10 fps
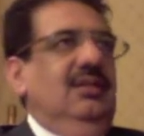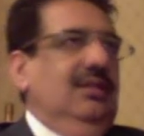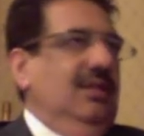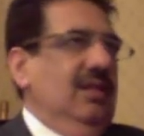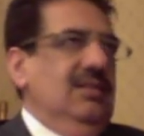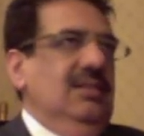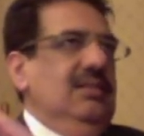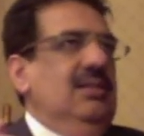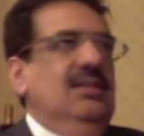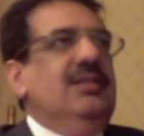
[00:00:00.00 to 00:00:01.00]
The answer is
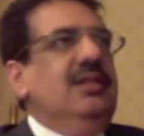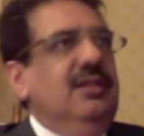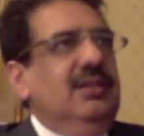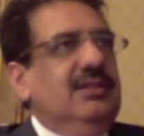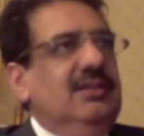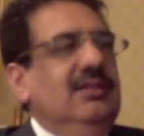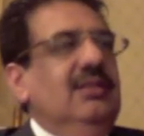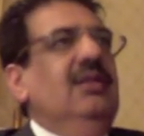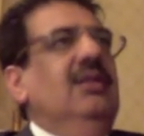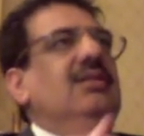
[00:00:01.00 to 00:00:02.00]
it has decreased.
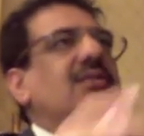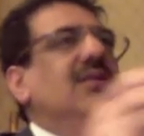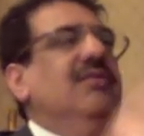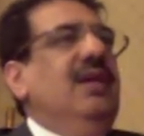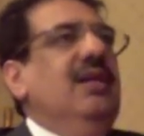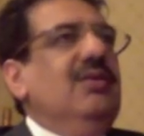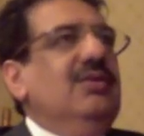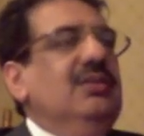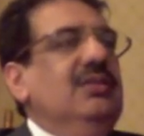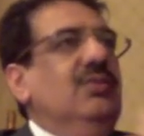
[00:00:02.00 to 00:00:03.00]
So the final
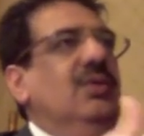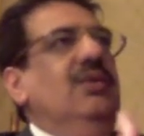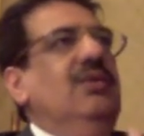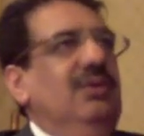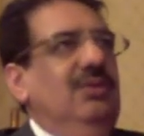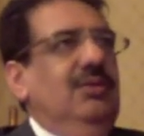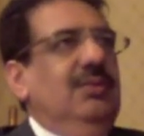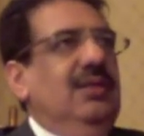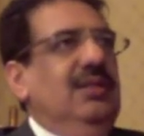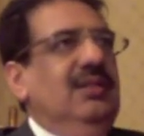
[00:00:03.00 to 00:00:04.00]
question is, what are you going to do
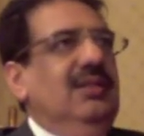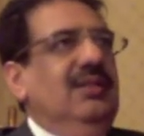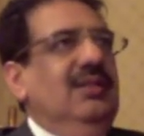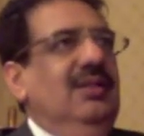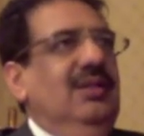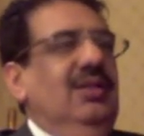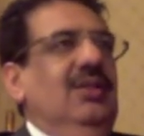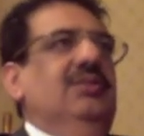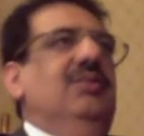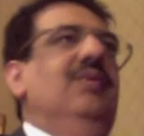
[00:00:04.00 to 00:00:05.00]
about it?
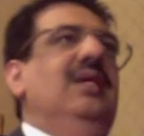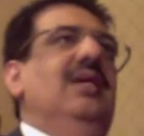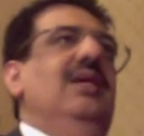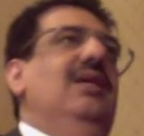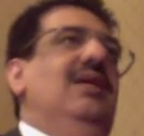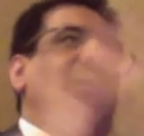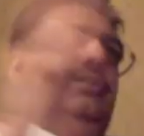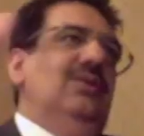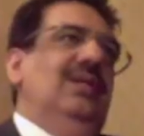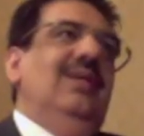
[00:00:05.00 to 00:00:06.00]
So we can
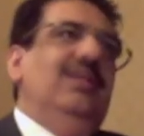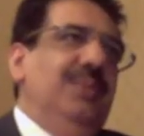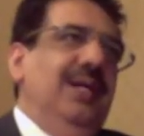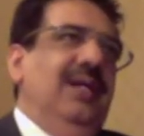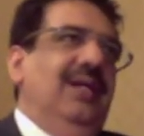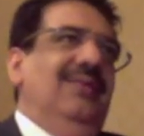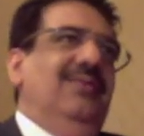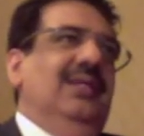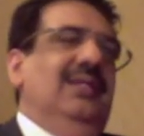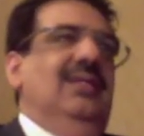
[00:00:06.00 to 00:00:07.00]
intellectually debate
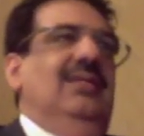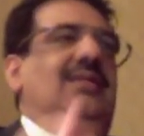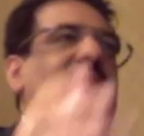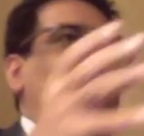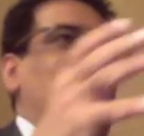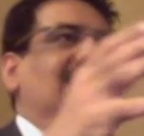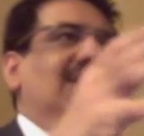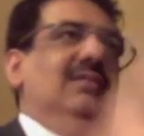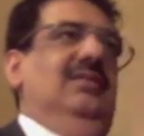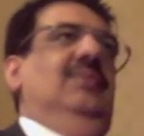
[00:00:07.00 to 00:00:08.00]
whether this
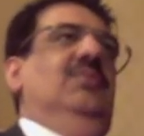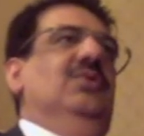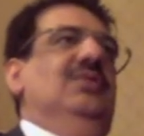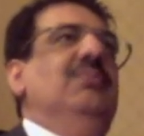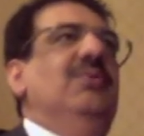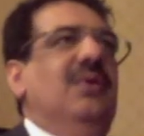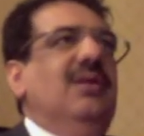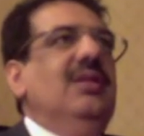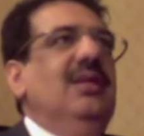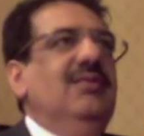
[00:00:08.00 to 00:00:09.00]
is the most
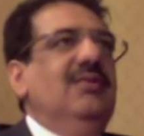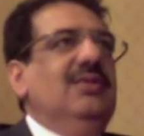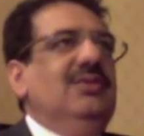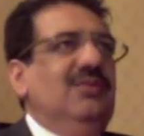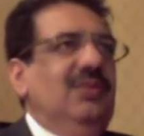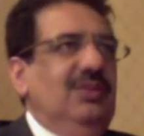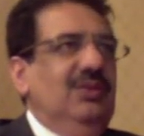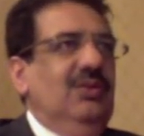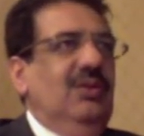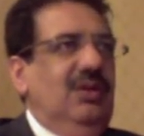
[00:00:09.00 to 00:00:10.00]
important thing for, for
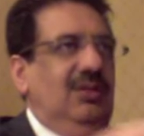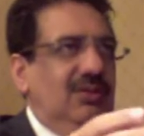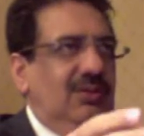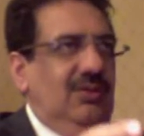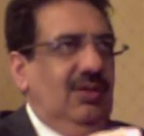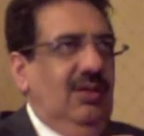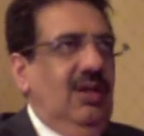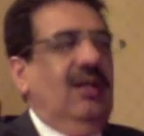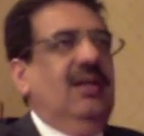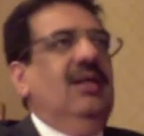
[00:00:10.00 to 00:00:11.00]
you or to do or
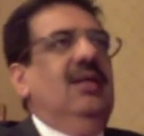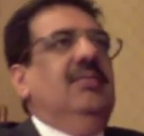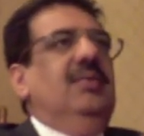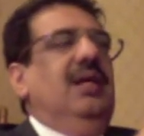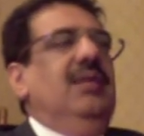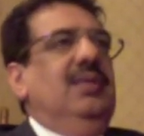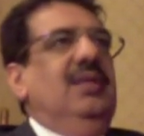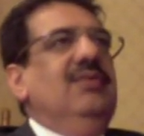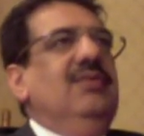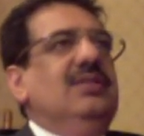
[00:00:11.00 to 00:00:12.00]
not, but I
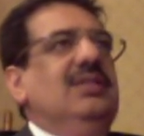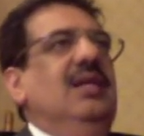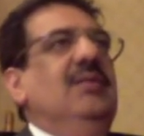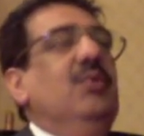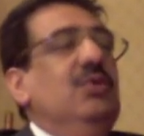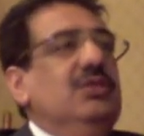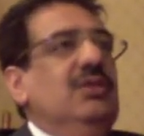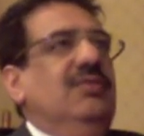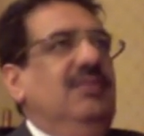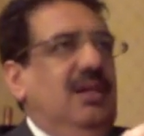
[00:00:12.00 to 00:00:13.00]
believe we stand, most
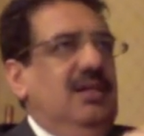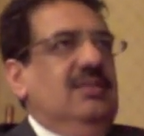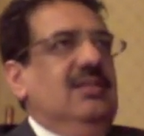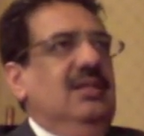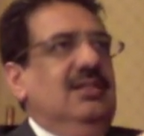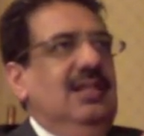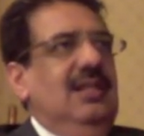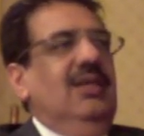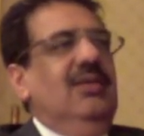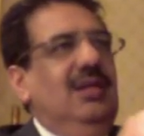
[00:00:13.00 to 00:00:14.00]
of us are
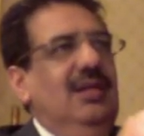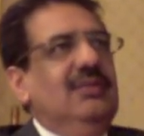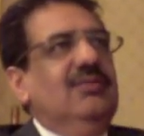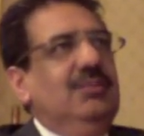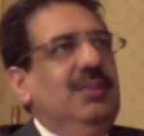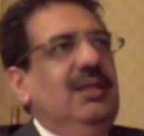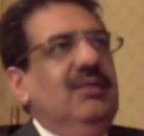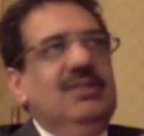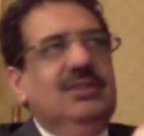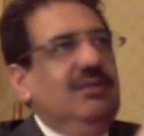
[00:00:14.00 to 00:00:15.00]
standing on the ledge of a building
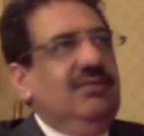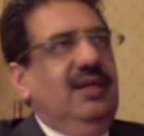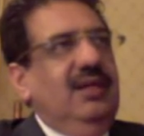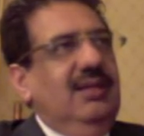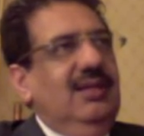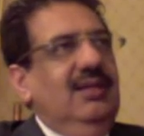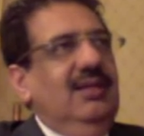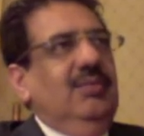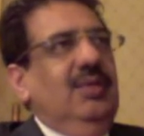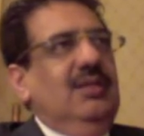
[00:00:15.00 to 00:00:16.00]
which is on fire
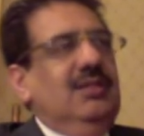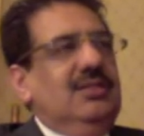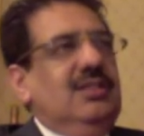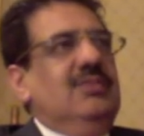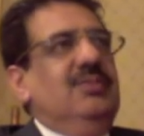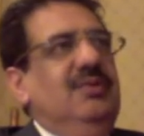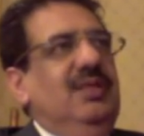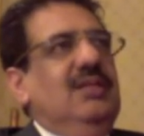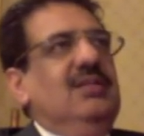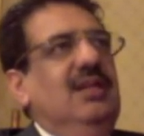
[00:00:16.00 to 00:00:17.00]
because the trust between
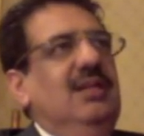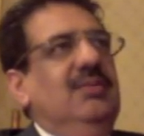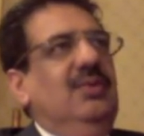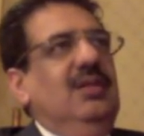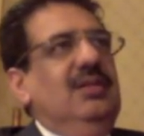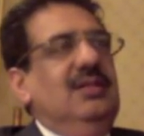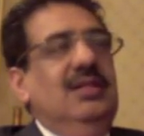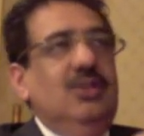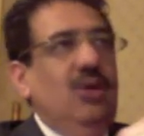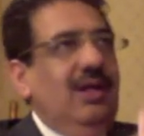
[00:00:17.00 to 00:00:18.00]
us and our employees
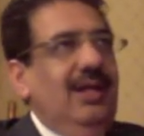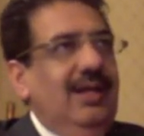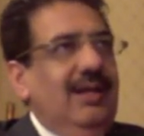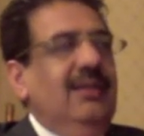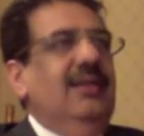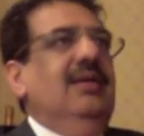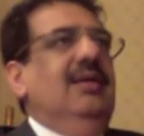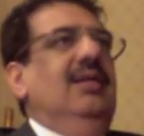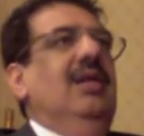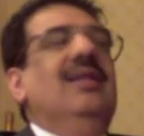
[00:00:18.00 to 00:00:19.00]
is not there.
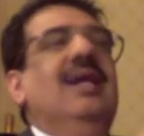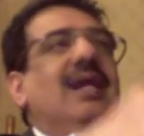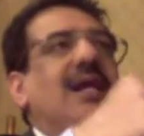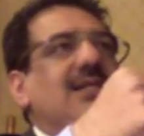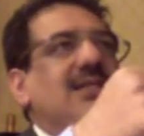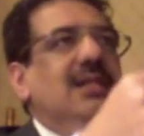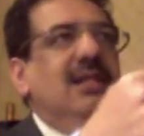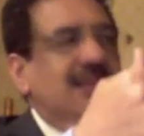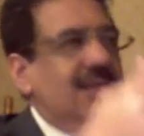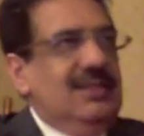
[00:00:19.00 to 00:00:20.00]
Now that I still
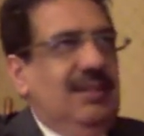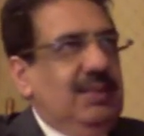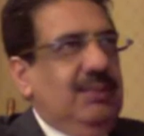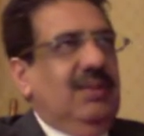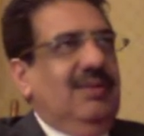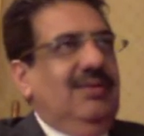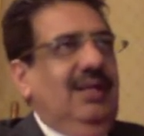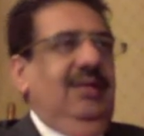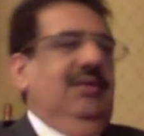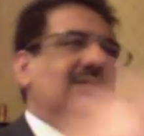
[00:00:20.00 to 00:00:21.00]
is acceptable,
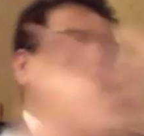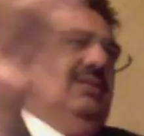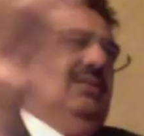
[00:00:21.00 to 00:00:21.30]
right? It, it's